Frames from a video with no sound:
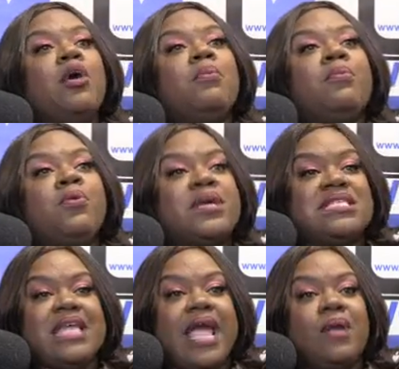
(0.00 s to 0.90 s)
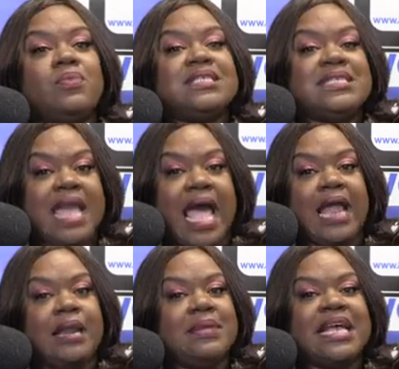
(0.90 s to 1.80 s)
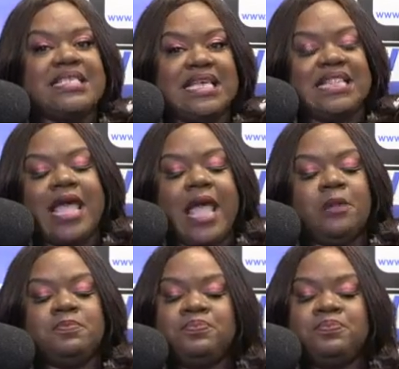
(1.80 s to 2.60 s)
Bowie State was not. Let me not say that.